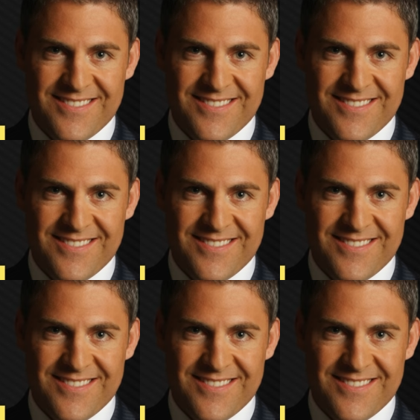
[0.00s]

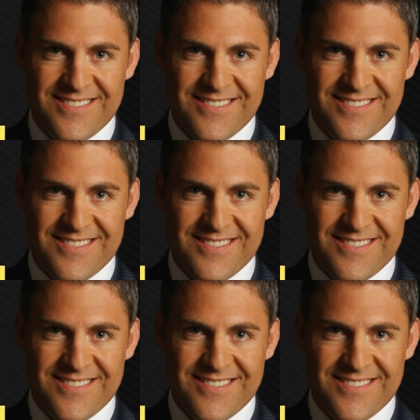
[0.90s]

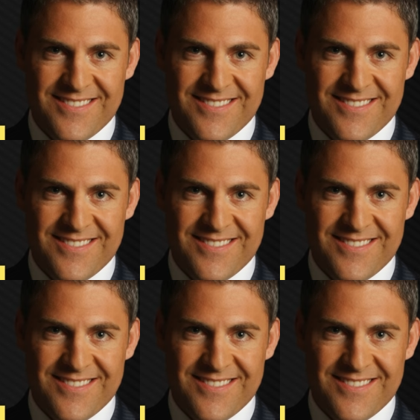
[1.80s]

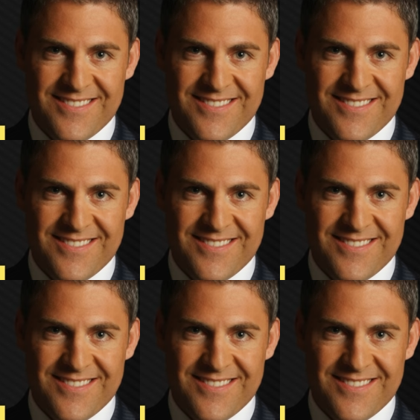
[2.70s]

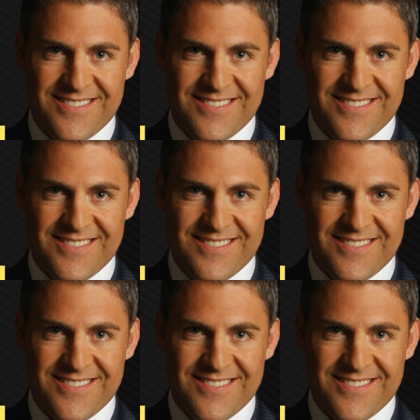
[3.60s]

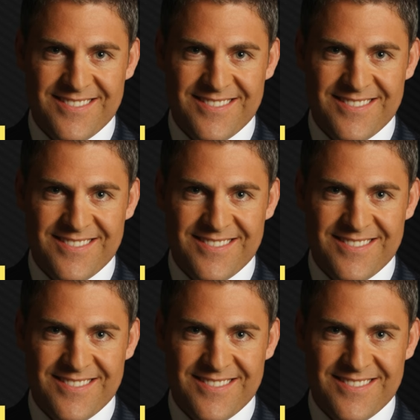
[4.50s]
(no lip movement)